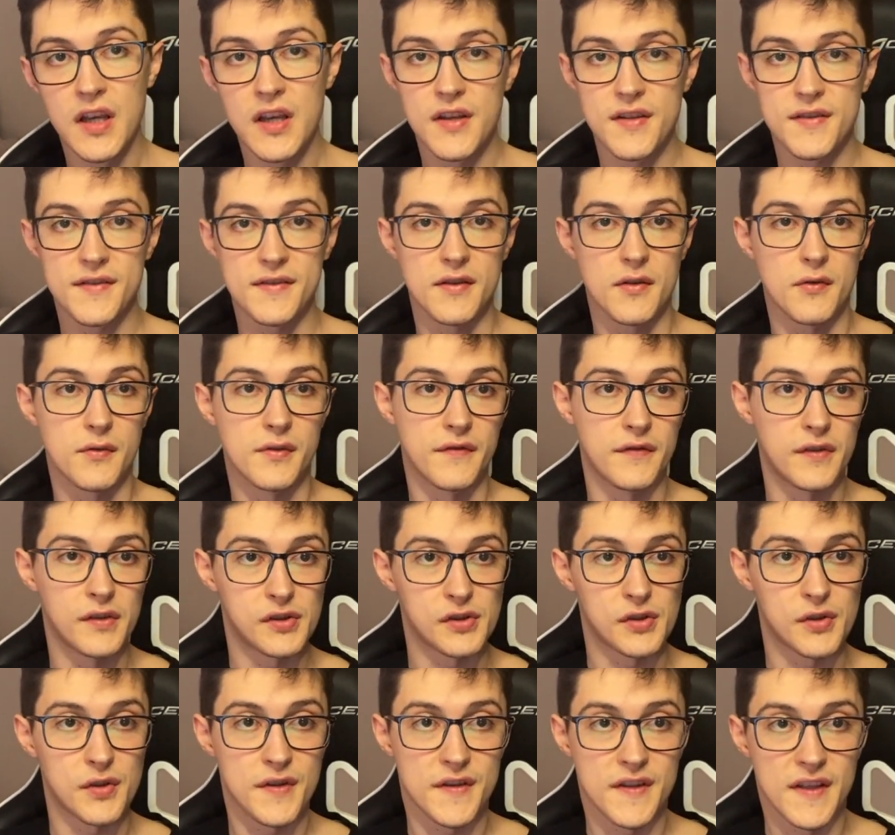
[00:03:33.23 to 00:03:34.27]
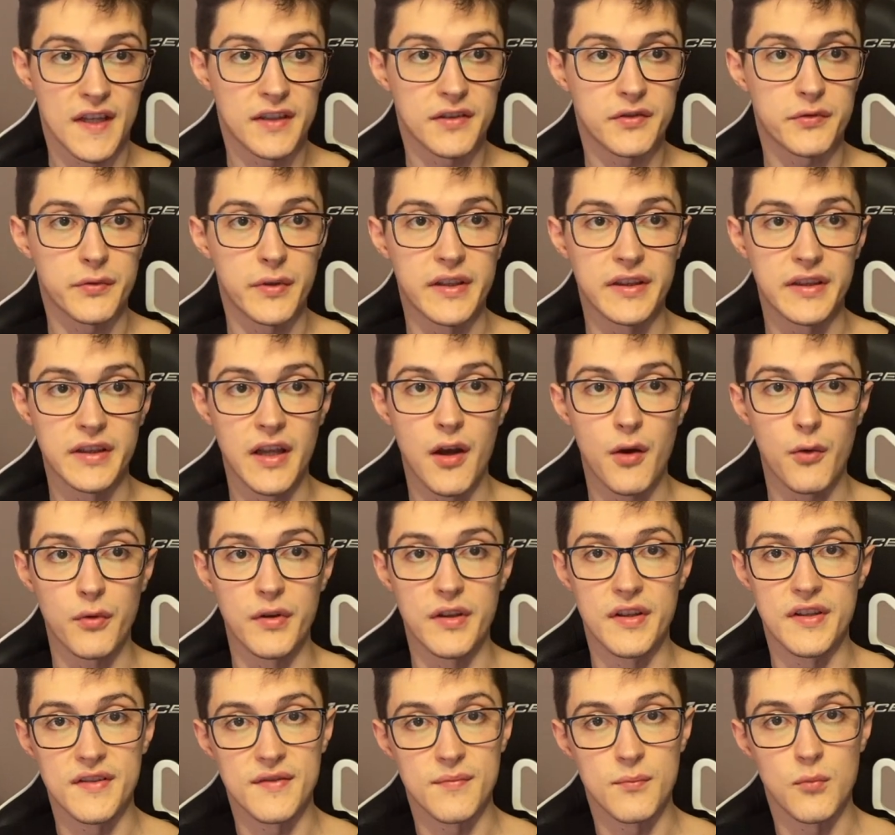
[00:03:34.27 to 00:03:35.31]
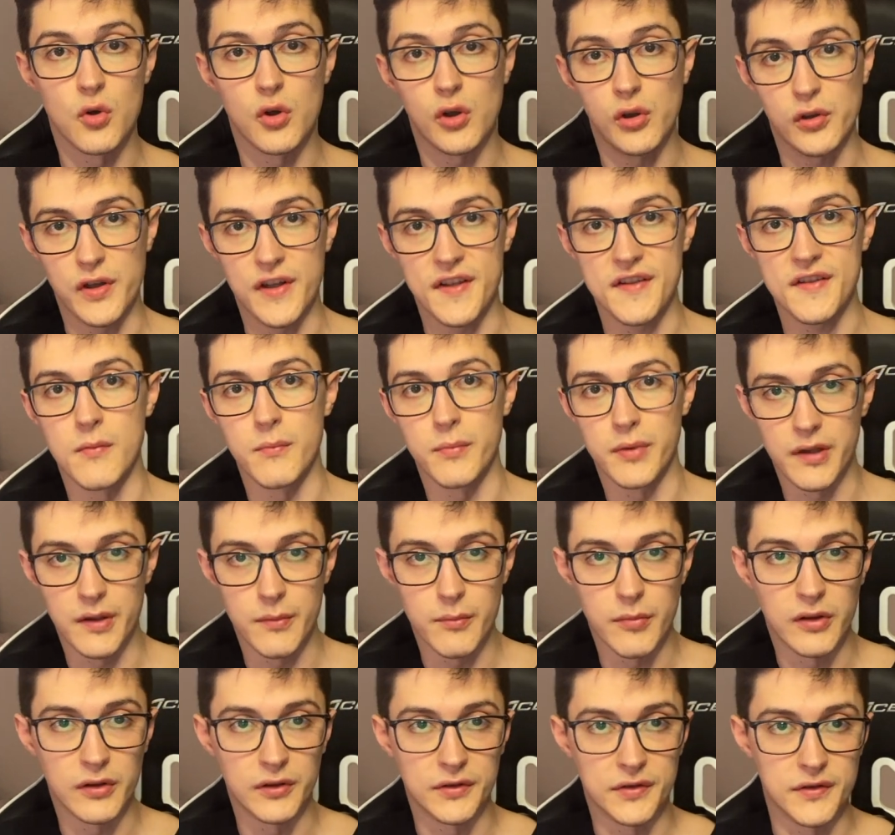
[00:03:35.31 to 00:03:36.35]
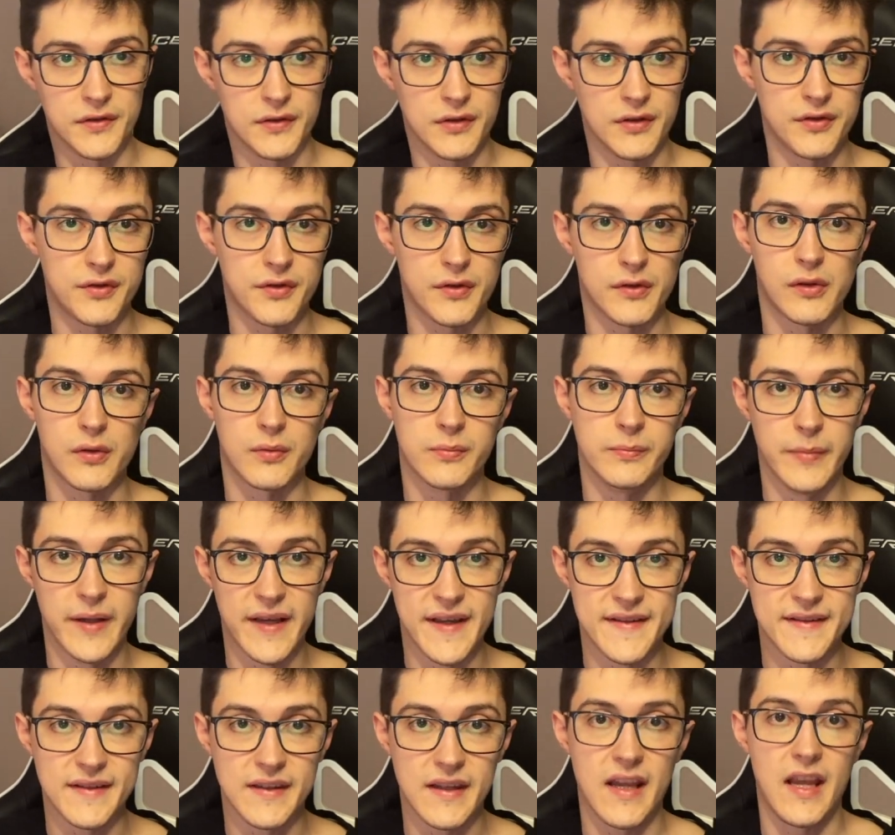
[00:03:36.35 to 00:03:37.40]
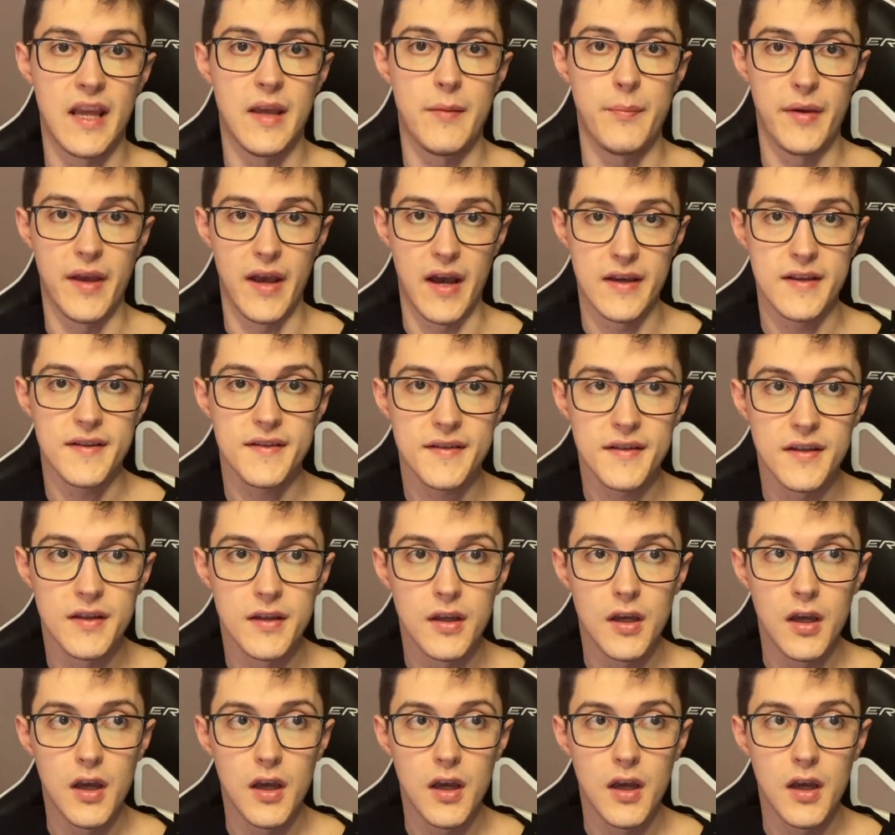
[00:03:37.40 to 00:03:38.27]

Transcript: So the feature set right now is more or less comparable to controller-based APIs.